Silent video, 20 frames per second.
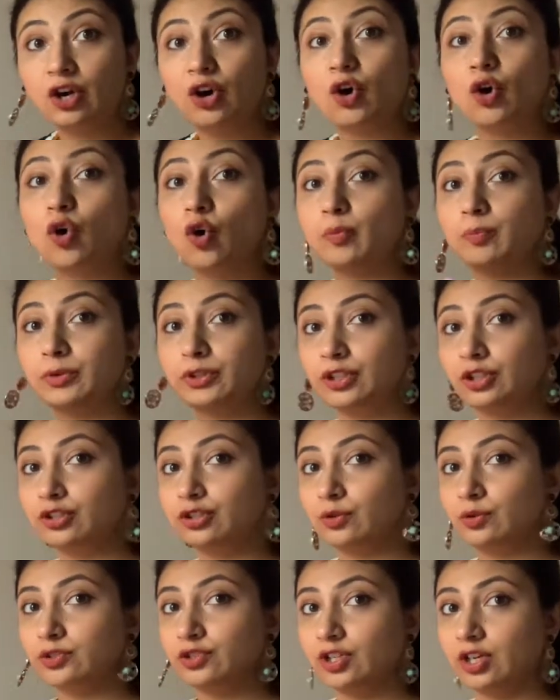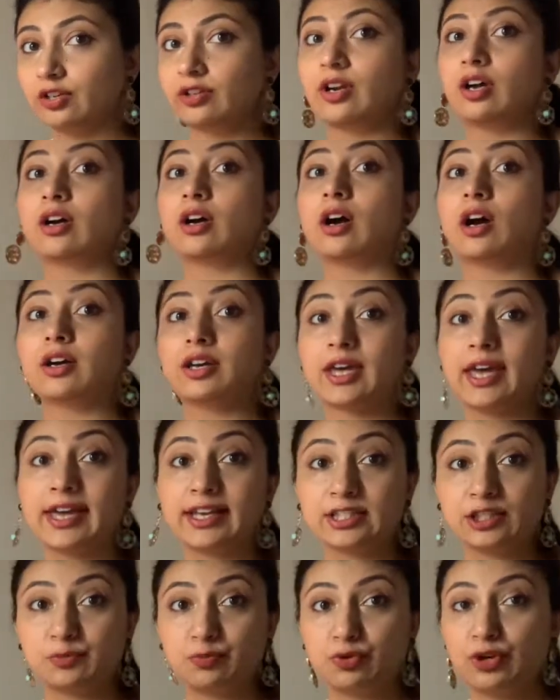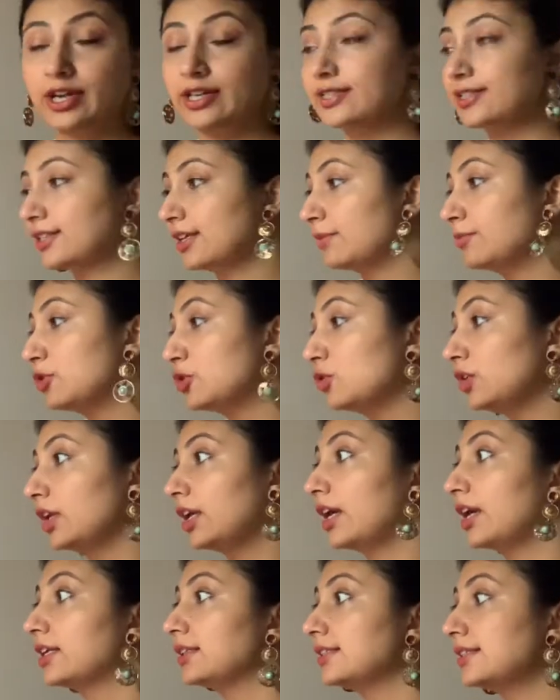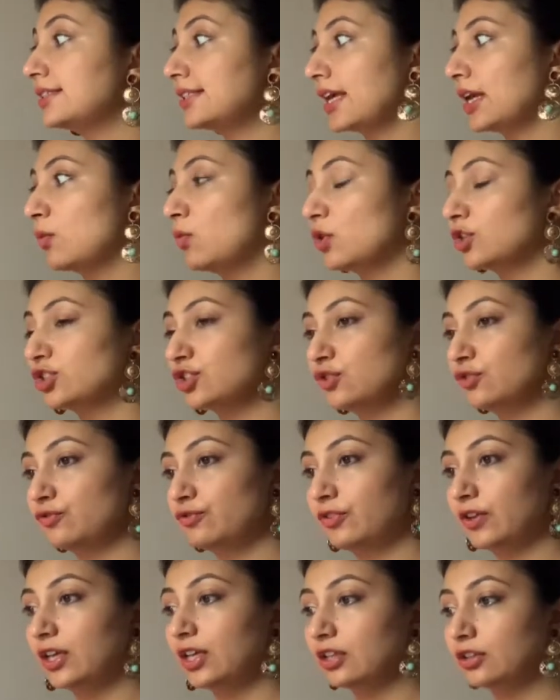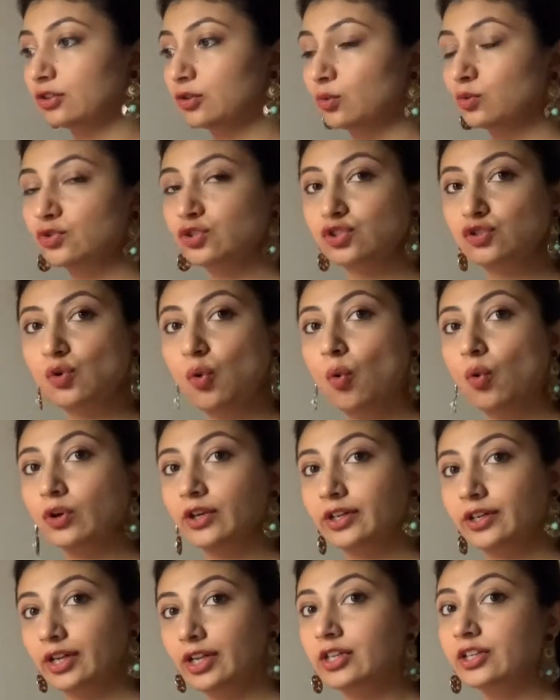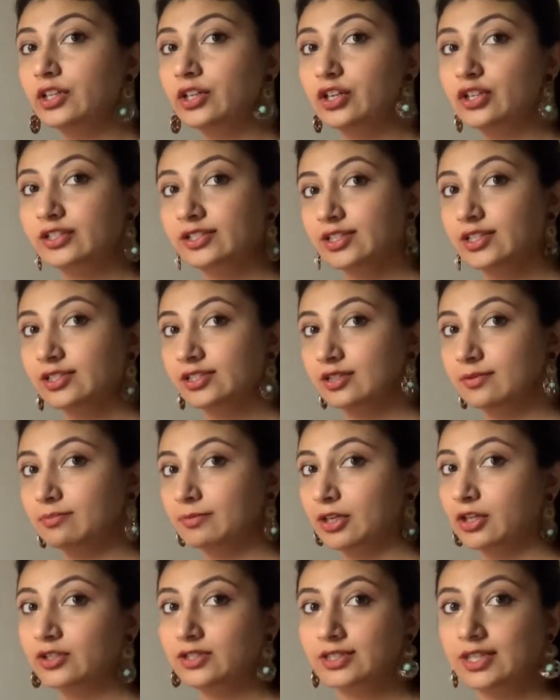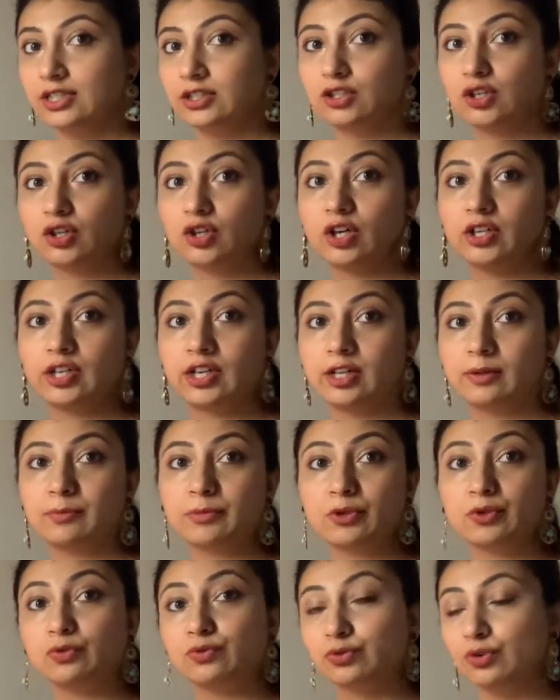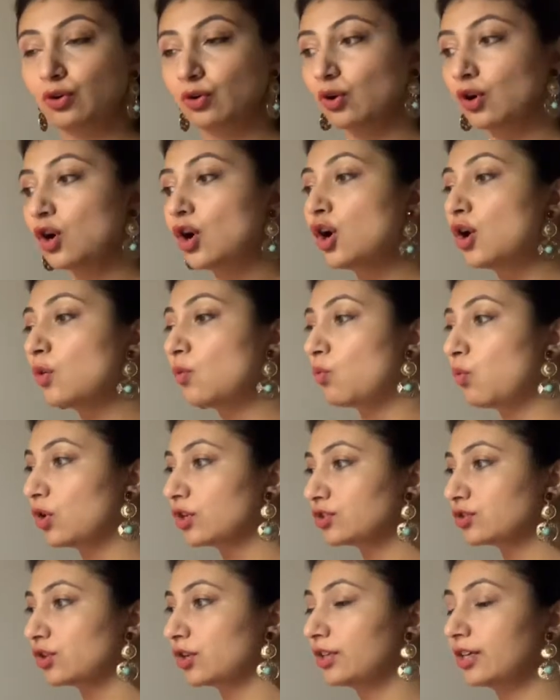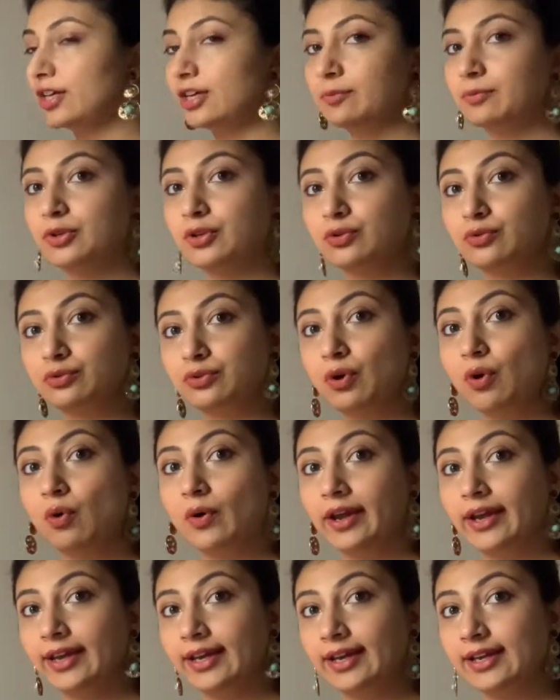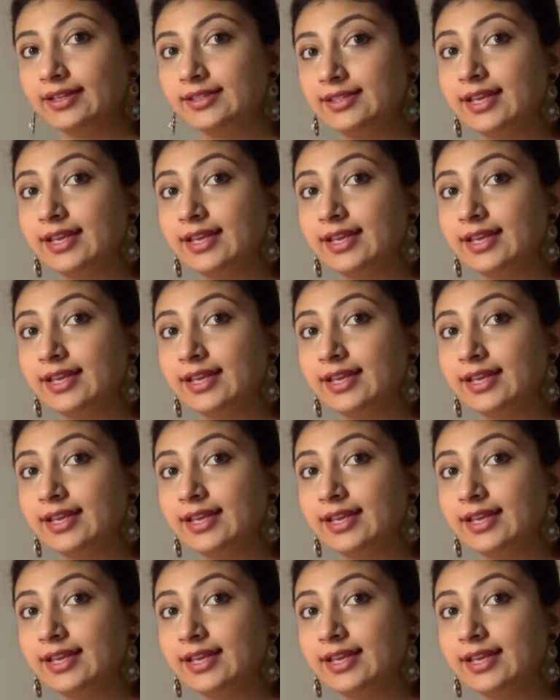open your throat chakra, express, communicate, say what you feel. Don't just hold it into your system, because that's not going to help you grow. What's going to help you grow is